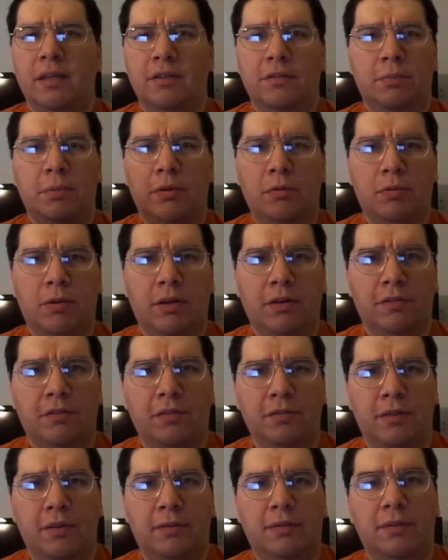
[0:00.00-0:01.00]
It's been a while
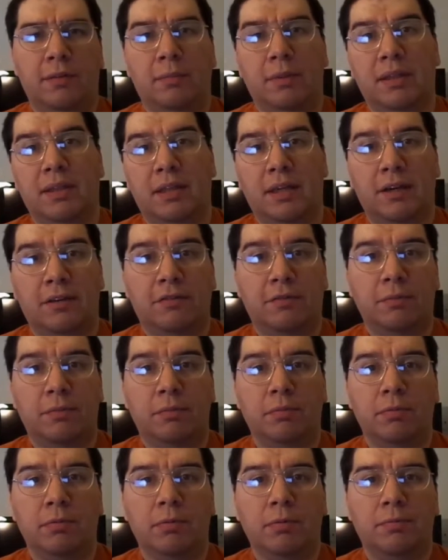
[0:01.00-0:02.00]
since I've done my last
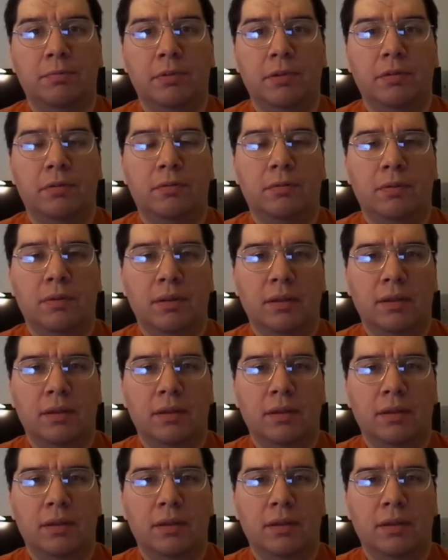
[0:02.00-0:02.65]
movie review,